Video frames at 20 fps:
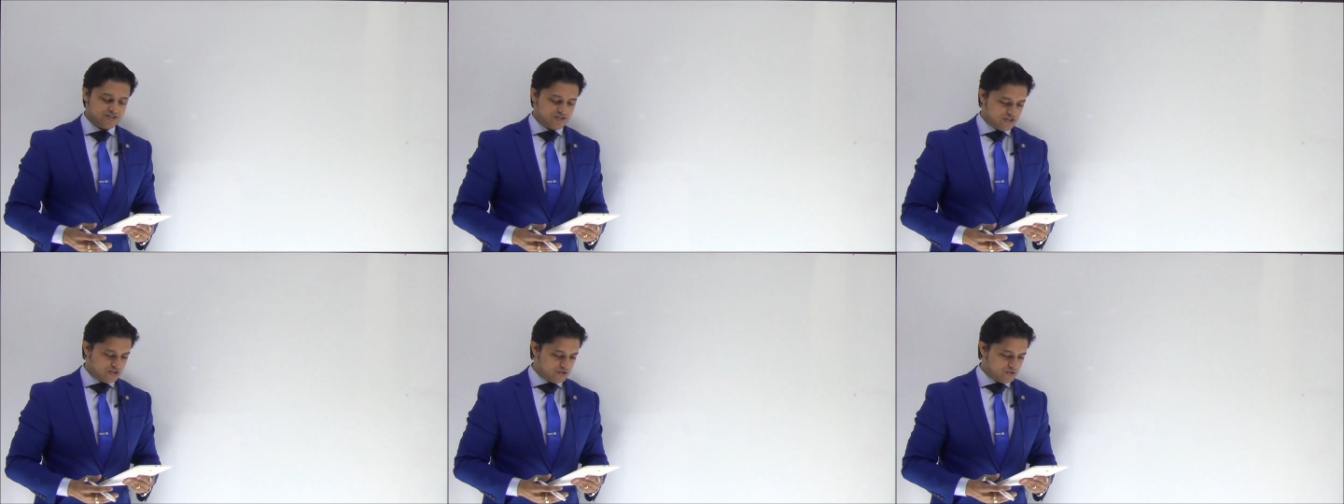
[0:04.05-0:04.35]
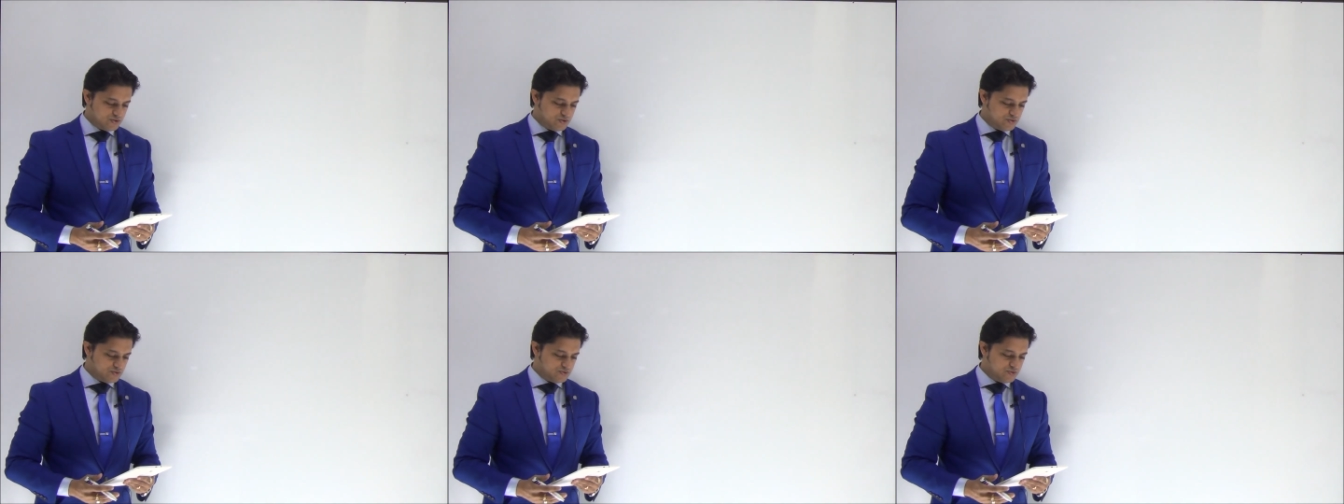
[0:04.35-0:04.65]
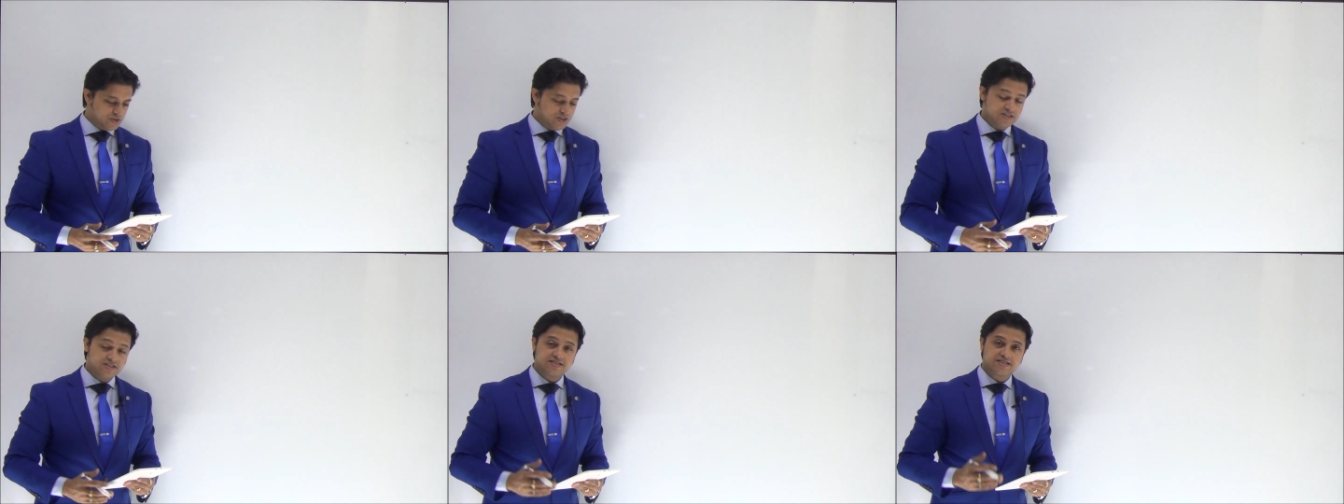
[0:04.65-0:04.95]
So
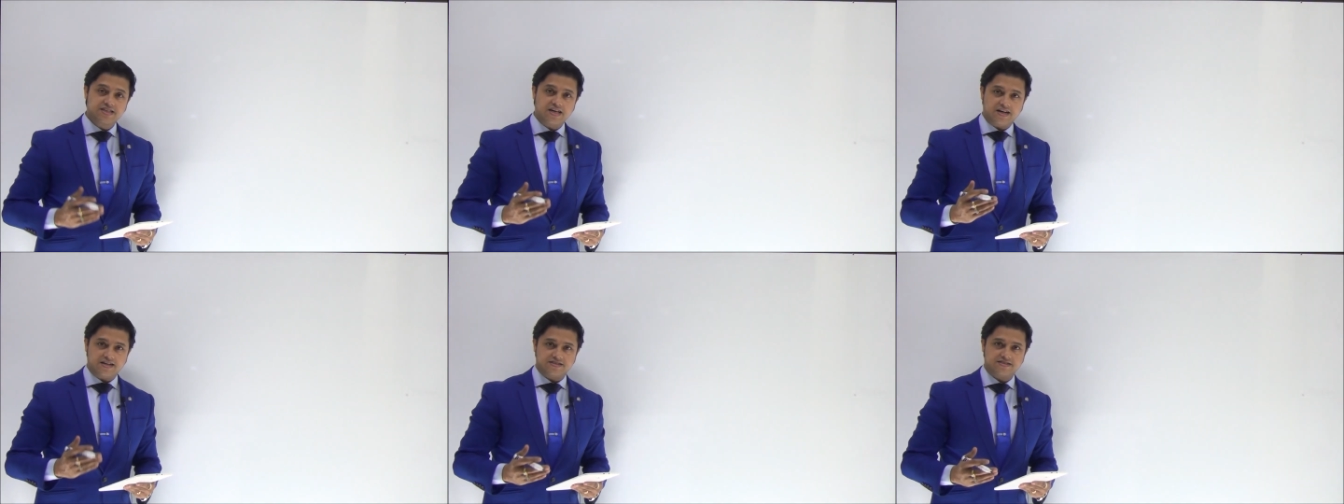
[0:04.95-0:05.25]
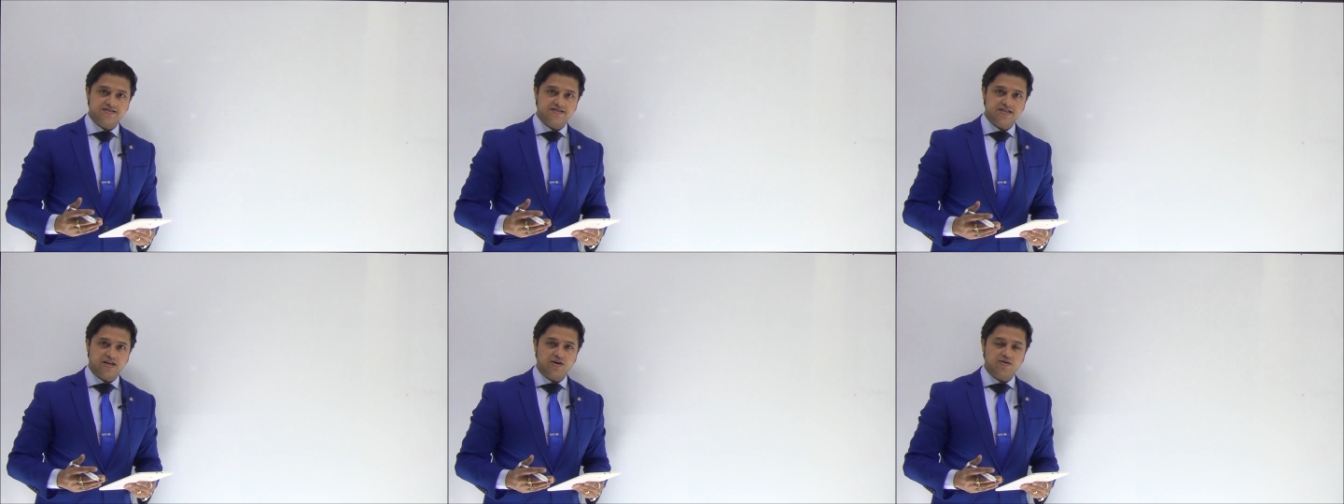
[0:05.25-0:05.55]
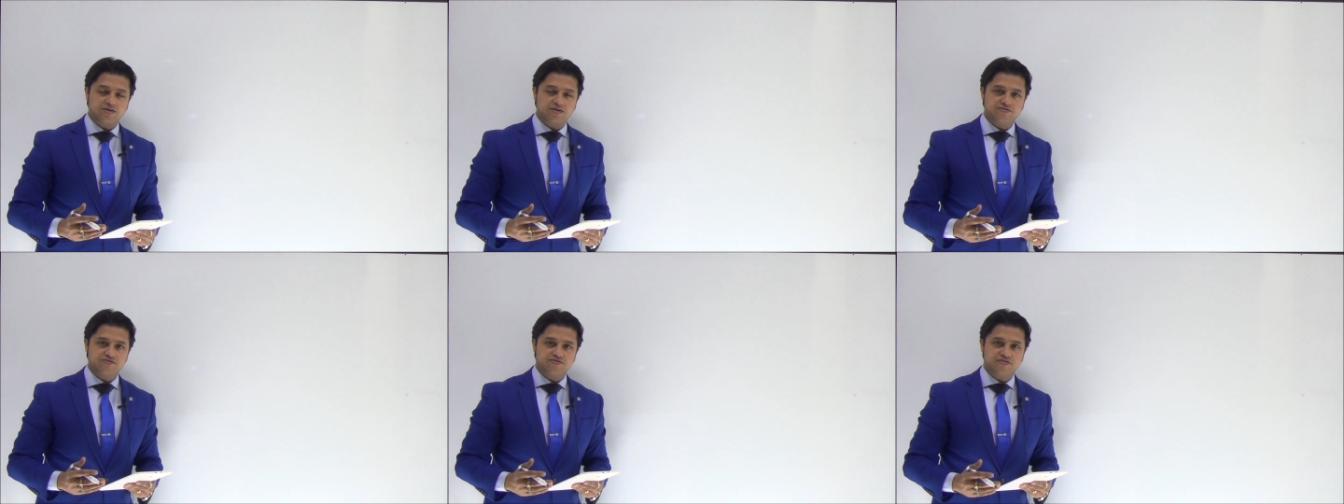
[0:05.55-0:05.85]
we'll discuss
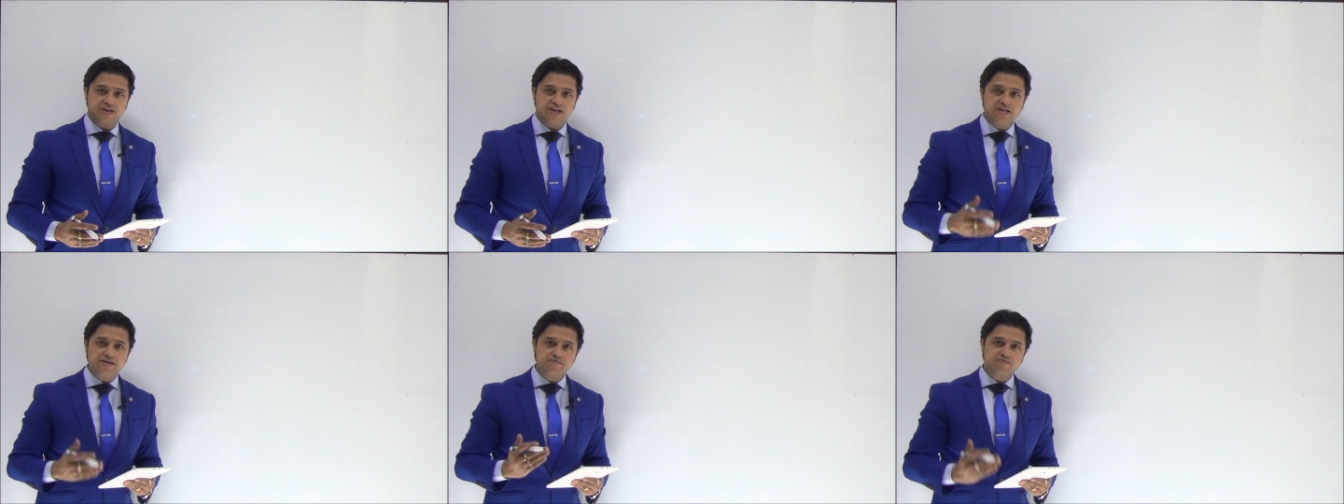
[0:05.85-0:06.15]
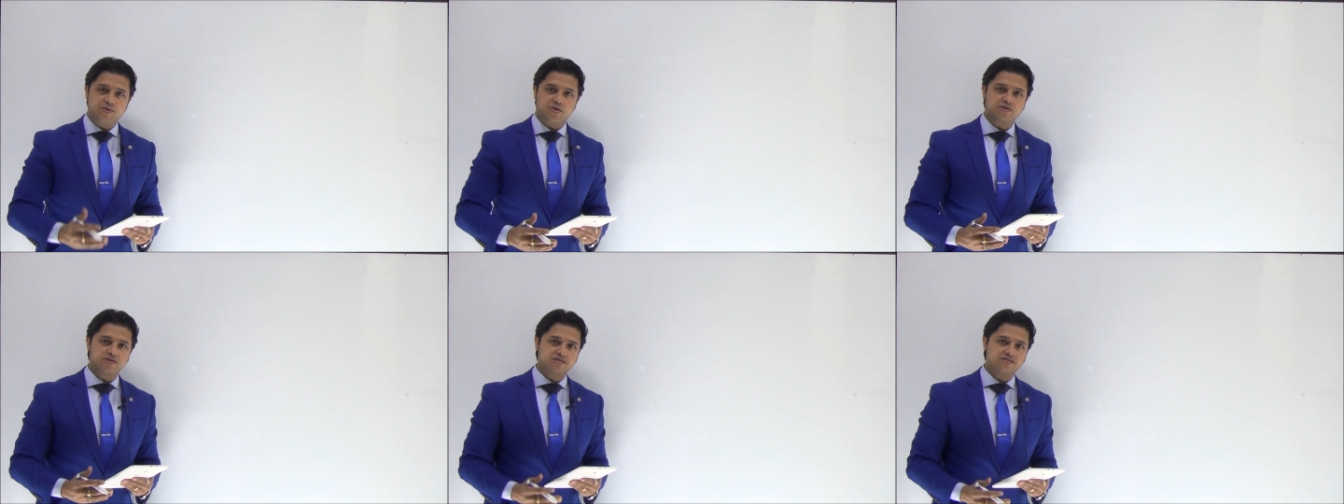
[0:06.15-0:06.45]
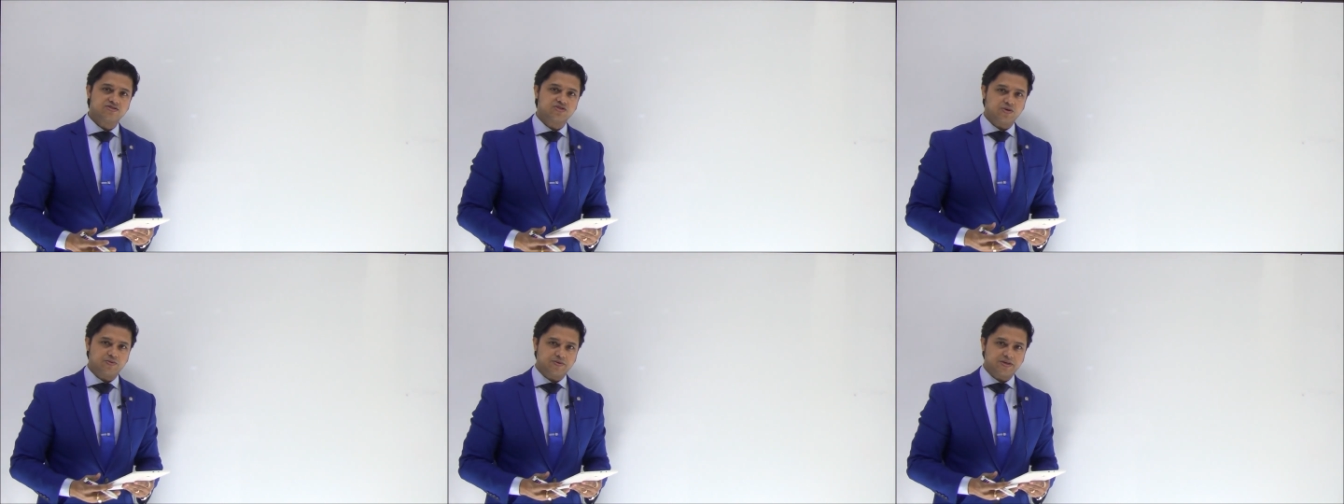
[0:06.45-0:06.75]
now a very
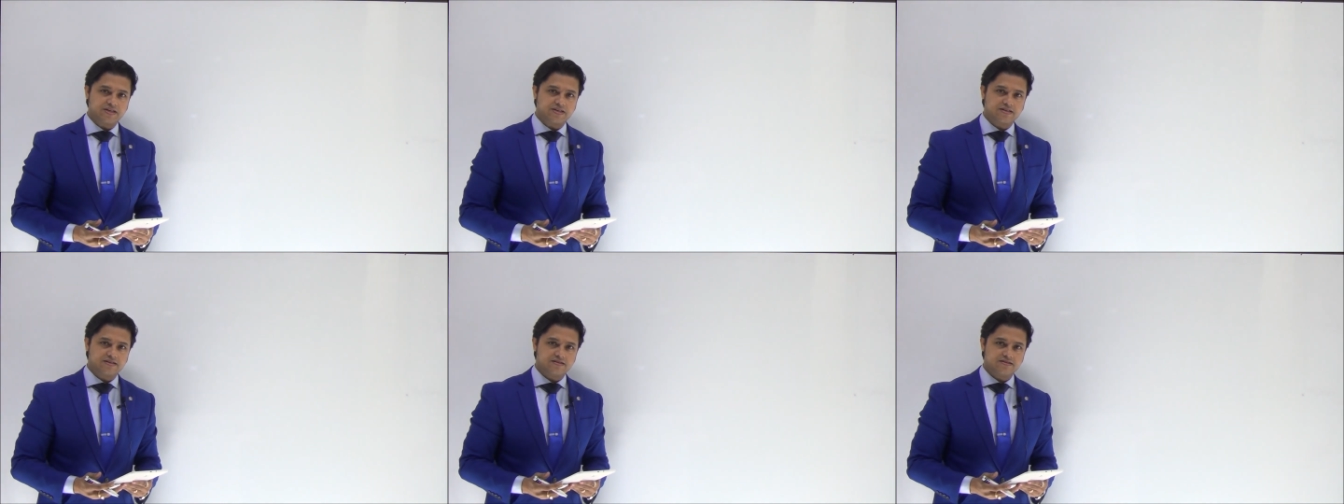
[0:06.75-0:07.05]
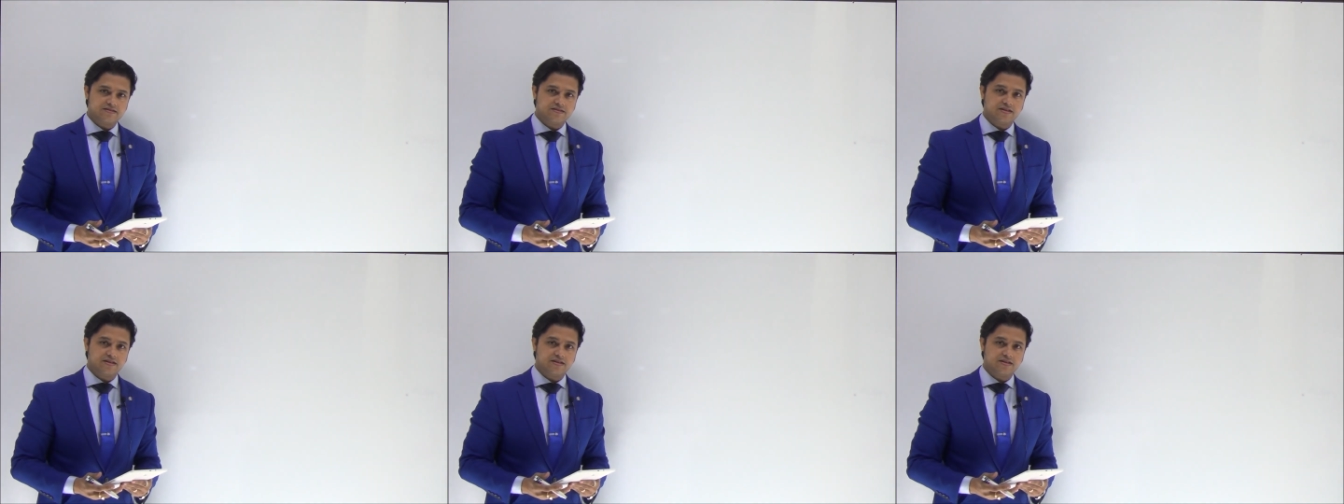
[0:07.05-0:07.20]
important topic